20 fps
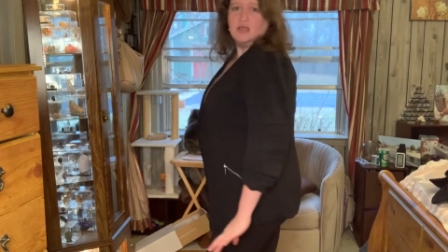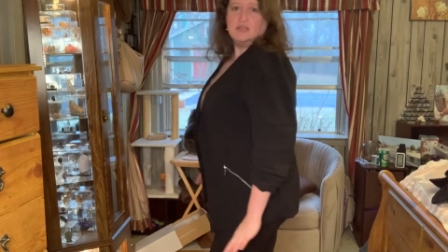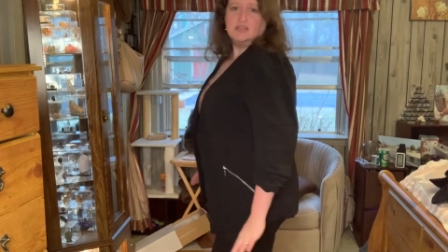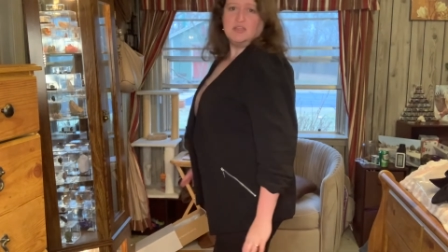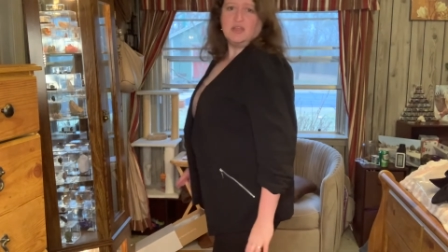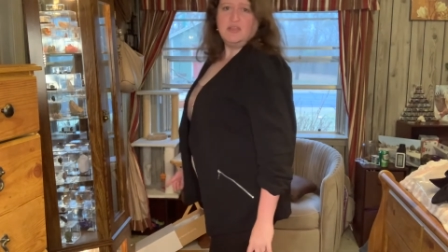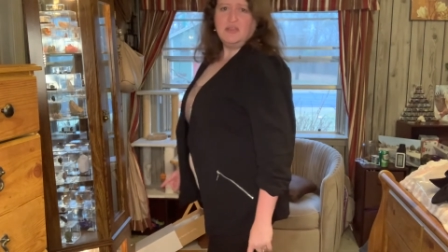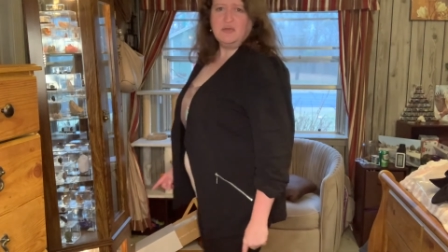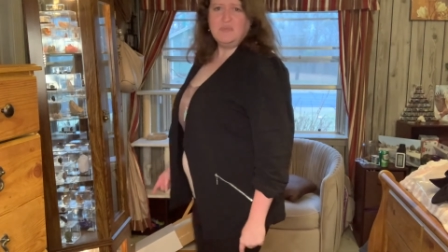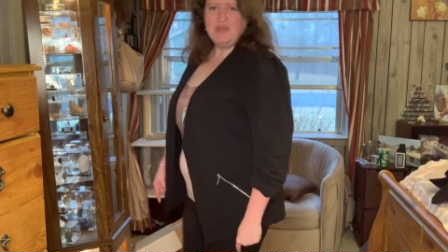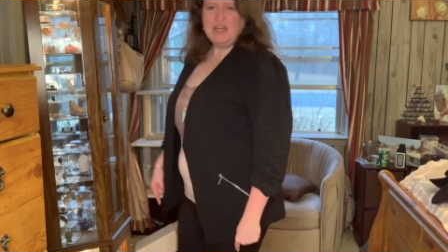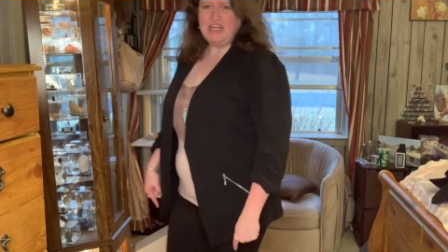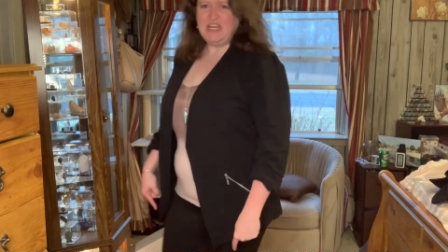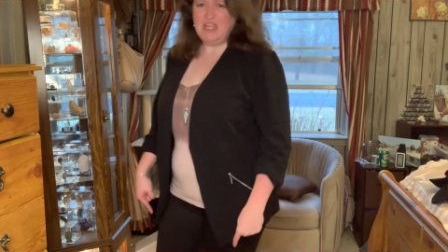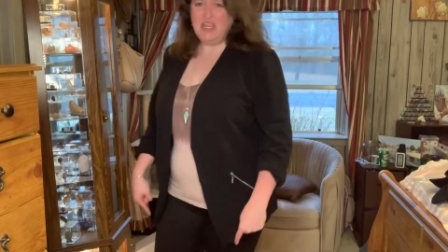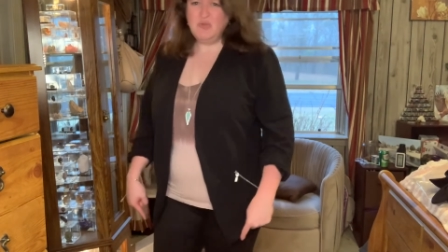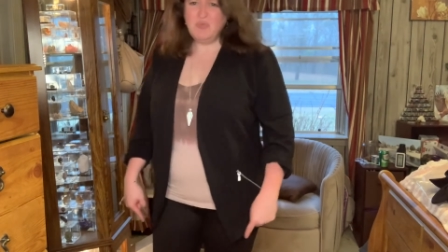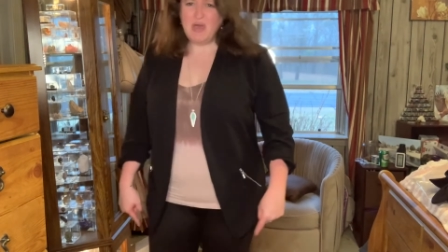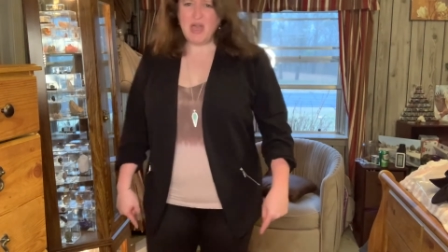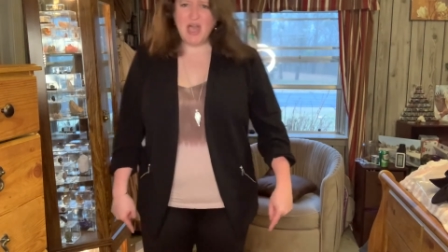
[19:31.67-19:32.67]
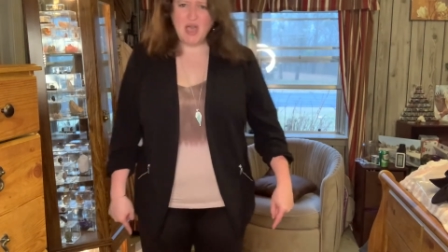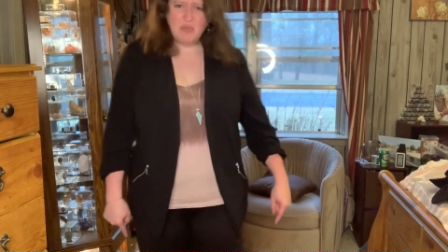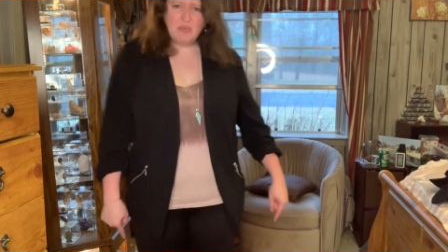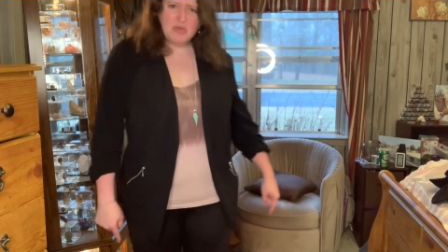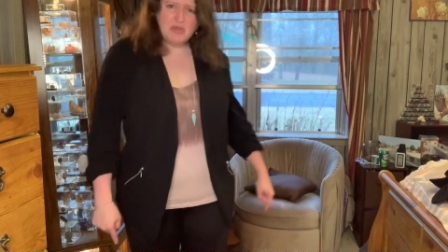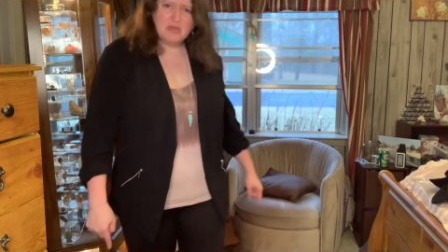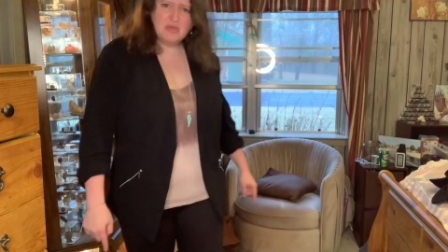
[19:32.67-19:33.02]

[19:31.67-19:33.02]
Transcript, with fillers: Did y'all hear my knee pop?